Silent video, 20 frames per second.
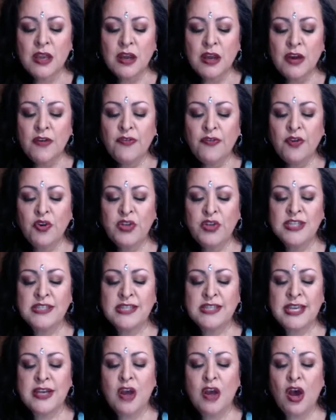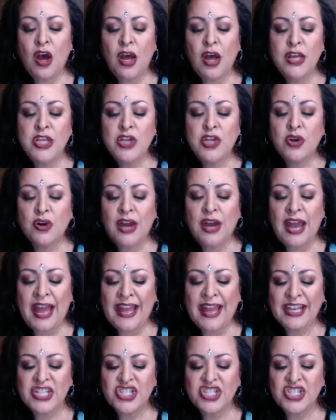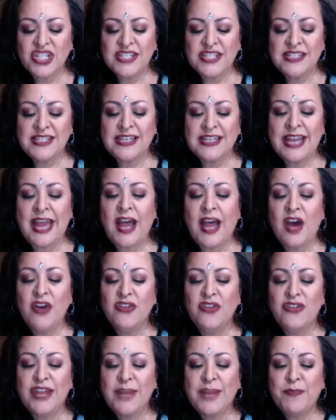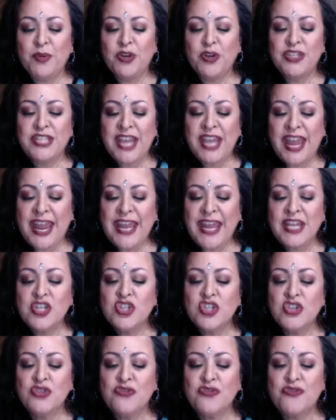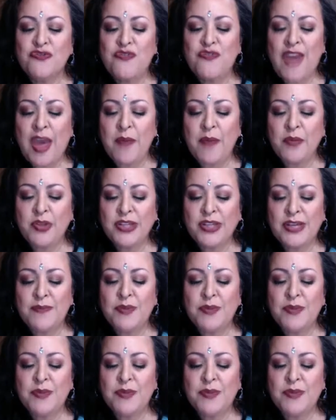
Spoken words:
focusing on your actions and how they pertain to family,